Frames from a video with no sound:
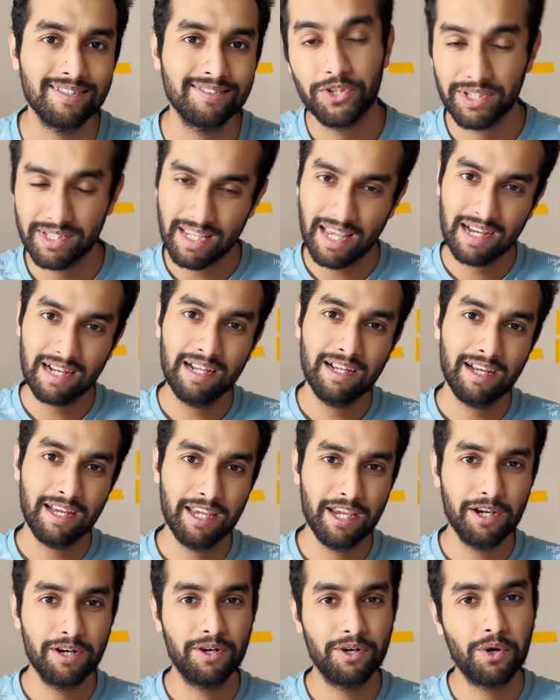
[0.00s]
So exactly a
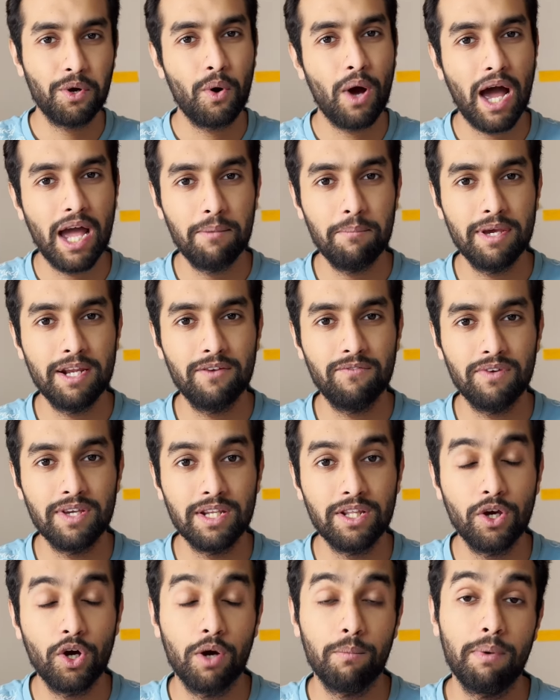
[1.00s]
year ago, I made a
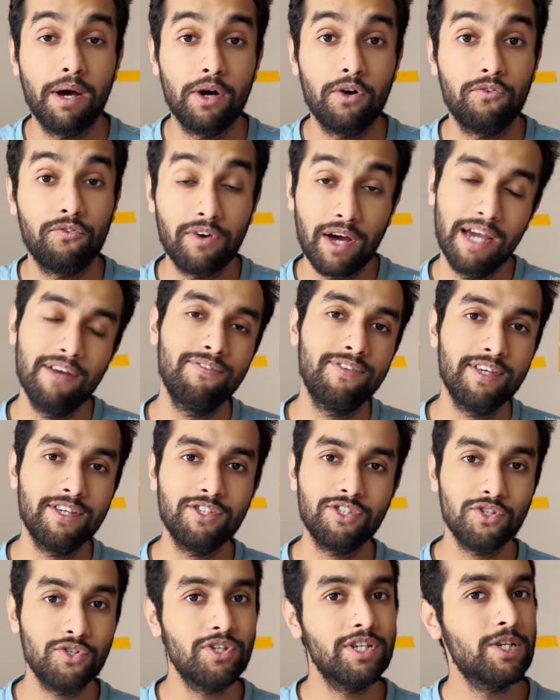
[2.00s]
video about 5
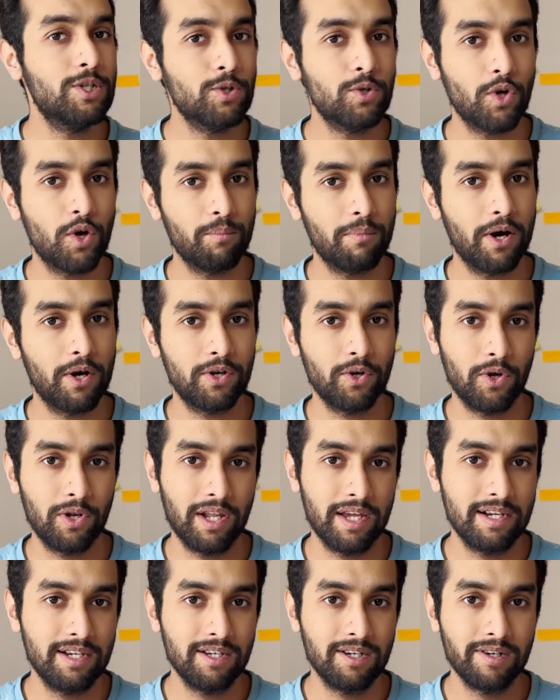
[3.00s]
things you need to know about
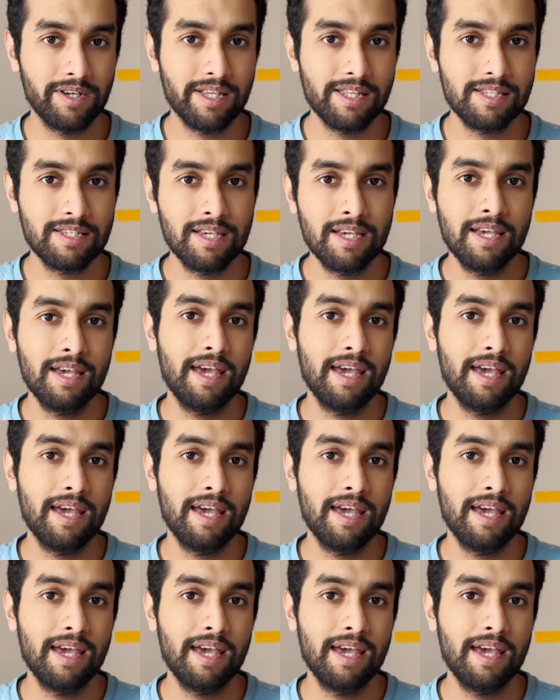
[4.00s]
online degrees.